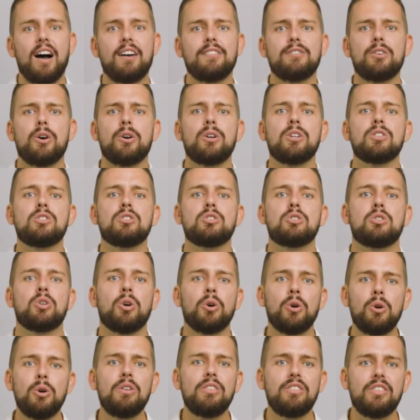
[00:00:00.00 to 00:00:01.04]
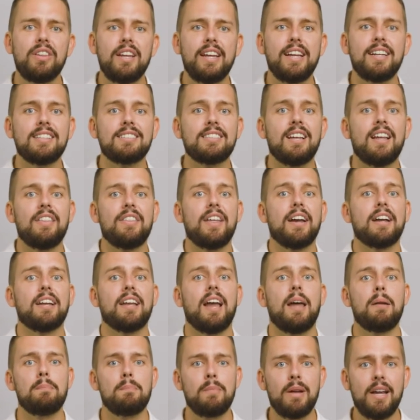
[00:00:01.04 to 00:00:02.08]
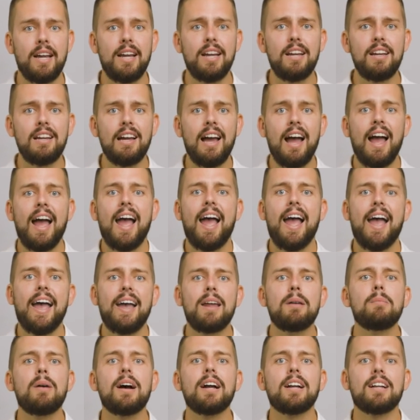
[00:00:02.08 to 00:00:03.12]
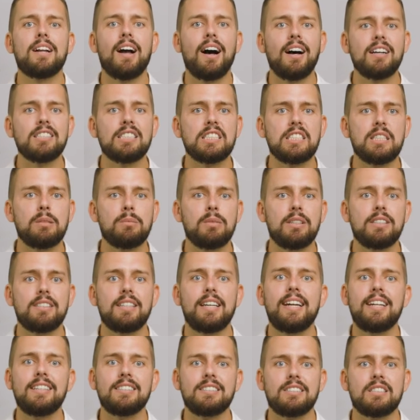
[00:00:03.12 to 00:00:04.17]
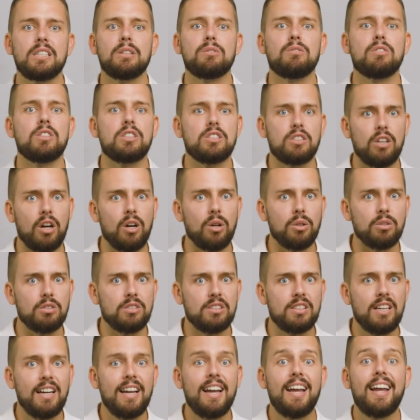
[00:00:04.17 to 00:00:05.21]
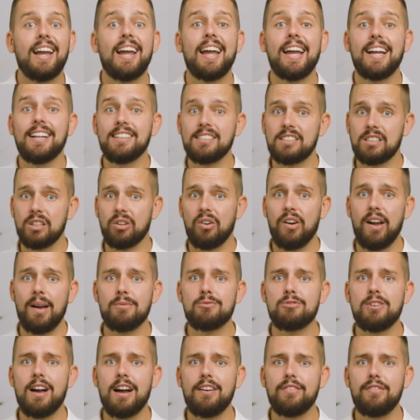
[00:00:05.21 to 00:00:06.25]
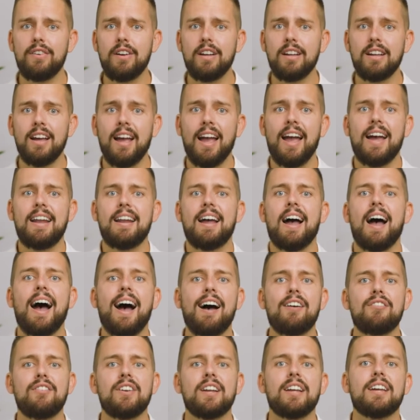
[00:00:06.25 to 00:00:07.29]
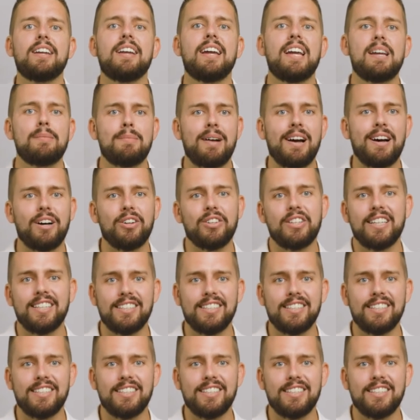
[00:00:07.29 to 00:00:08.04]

I've noticed two things that get me and my customers instant results, Instagram traffic and having an email